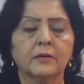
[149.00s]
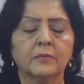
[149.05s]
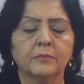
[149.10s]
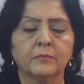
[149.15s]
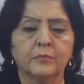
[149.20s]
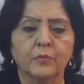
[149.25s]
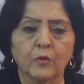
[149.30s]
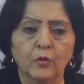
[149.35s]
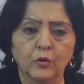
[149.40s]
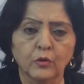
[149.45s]

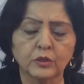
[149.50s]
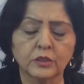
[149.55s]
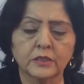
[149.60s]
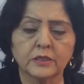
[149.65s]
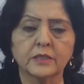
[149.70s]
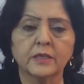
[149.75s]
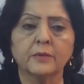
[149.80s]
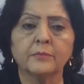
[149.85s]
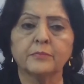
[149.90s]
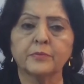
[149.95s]

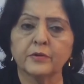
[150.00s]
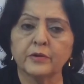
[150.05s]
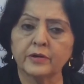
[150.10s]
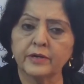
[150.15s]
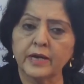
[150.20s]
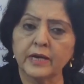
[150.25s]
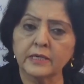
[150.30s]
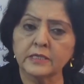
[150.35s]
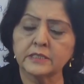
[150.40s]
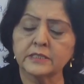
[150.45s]
both
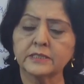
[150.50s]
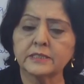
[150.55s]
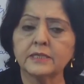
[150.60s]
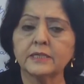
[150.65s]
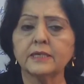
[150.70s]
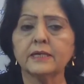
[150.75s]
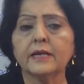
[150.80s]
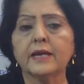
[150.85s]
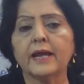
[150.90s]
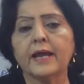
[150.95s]

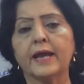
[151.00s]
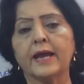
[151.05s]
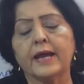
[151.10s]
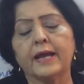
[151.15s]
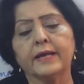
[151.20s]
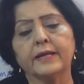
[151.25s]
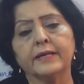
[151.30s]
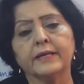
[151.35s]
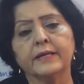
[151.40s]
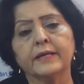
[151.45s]
production
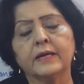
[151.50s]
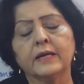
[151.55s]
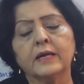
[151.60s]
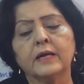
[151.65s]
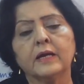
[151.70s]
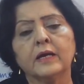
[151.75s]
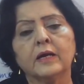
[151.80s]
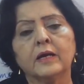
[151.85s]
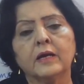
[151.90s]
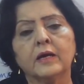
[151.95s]
and
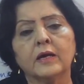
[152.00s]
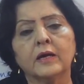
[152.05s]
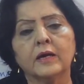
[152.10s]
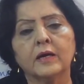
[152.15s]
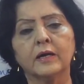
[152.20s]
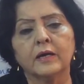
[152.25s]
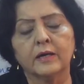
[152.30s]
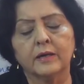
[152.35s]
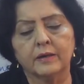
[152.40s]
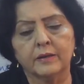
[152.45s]

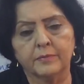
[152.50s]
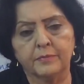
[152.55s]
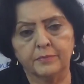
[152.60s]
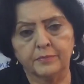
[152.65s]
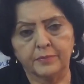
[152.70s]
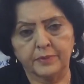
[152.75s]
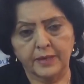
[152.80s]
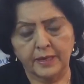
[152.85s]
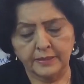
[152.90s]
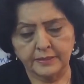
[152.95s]

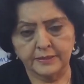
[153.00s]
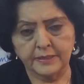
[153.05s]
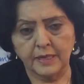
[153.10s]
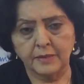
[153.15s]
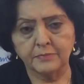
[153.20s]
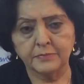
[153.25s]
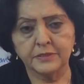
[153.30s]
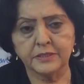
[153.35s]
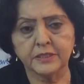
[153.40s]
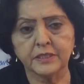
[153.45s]

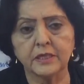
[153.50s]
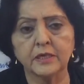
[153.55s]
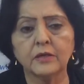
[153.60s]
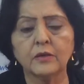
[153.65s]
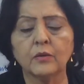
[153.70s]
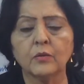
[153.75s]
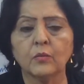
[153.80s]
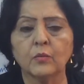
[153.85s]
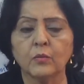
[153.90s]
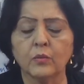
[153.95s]

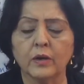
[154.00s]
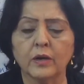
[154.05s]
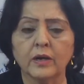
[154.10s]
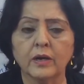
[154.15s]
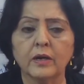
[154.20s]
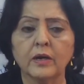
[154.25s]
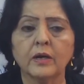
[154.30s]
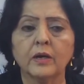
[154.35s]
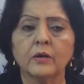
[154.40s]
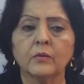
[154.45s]
consumption
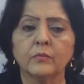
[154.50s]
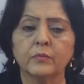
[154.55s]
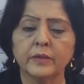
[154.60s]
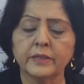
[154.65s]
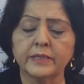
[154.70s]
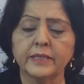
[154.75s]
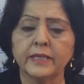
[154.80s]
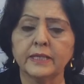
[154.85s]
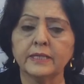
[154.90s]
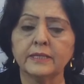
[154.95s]
were
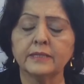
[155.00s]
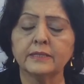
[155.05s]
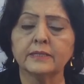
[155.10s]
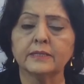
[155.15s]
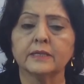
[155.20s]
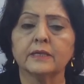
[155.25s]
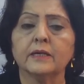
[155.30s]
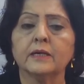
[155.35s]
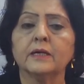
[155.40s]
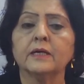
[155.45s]
within
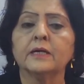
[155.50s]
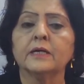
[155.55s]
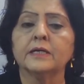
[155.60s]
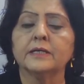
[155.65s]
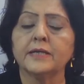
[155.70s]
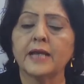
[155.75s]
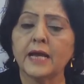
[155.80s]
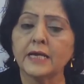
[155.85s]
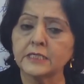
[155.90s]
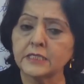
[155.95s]
the
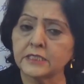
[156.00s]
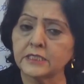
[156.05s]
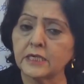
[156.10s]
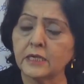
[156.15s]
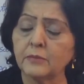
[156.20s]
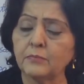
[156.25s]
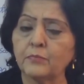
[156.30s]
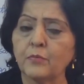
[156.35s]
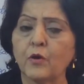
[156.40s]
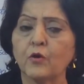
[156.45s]

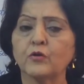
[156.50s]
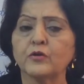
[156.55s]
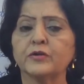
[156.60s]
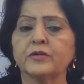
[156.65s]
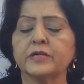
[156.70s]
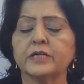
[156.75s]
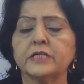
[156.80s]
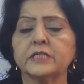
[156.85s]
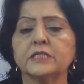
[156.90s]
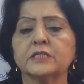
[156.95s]
national
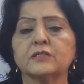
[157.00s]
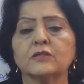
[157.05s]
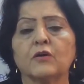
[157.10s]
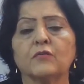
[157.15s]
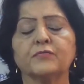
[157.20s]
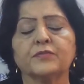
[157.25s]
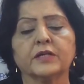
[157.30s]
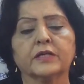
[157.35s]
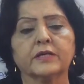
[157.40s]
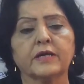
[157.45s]
boundaries
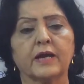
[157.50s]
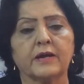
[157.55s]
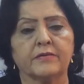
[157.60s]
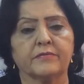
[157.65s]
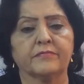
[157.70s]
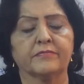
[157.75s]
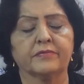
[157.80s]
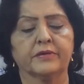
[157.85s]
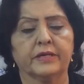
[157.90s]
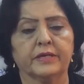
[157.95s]
of the
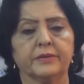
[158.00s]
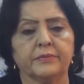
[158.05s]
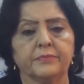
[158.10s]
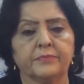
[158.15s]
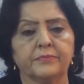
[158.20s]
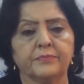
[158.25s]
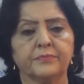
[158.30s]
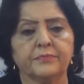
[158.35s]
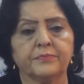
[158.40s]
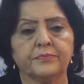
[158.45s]
country.
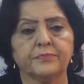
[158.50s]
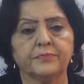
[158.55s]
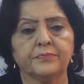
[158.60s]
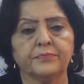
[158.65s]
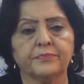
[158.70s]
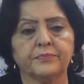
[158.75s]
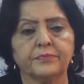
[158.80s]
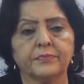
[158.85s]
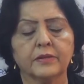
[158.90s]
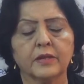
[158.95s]

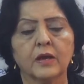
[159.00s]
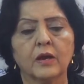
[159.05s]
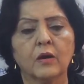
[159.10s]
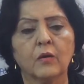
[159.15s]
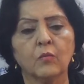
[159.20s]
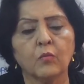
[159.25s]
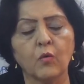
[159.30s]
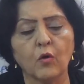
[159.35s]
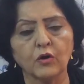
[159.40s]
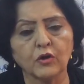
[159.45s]

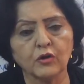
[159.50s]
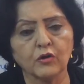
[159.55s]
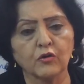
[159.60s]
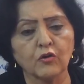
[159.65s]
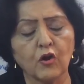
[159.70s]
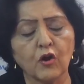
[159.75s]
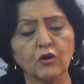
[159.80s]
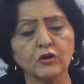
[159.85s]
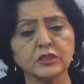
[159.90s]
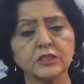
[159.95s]
What
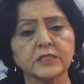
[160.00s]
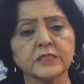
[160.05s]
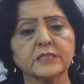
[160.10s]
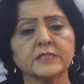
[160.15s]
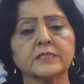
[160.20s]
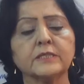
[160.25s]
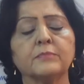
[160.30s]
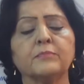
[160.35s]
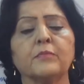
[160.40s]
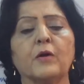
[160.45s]

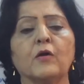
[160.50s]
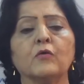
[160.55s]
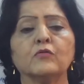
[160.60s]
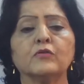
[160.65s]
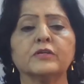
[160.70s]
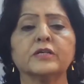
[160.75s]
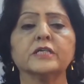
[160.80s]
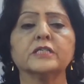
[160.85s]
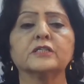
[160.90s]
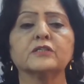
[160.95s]
crossed the
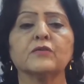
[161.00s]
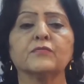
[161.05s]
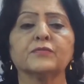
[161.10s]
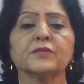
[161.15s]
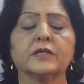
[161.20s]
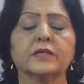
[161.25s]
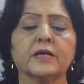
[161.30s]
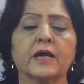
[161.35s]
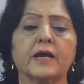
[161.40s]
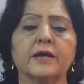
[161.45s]
boundaries of
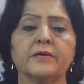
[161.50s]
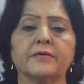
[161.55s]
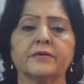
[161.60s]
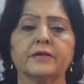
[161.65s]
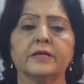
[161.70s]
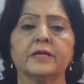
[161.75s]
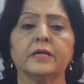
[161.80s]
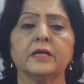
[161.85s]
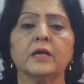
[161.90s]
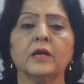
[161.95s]
the
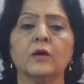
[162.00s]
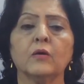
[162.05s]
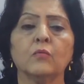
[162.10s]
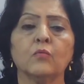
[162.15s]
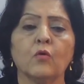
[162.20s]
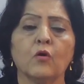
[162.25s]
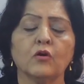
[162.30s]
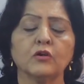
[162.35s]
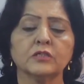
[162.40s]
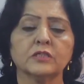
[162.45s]
country
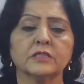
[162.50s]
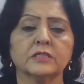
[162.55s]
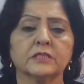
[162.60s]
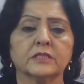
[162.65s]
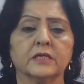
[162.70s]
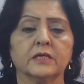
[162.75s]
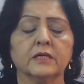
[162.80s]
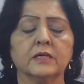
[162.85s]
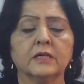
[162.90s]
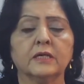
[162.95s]
was
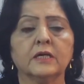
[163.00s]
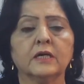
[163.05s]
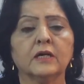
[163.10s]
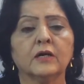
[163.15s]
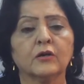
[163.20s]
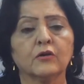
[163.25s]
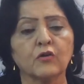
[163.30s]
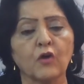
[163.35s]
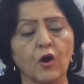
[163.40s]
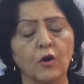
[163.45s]
the
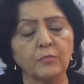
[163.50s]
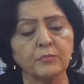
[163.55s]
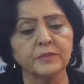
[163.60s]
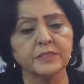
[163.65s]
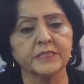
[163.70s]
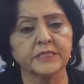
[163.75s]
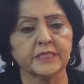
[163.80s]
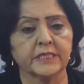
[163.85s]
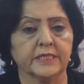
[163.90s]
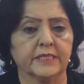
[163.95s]
raw
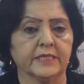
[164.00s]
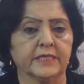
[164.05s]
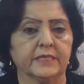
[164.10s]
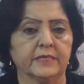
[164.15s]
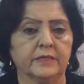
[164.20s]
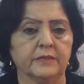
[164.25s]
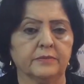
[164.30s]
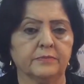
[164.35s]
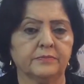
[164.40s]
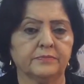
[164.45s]
material.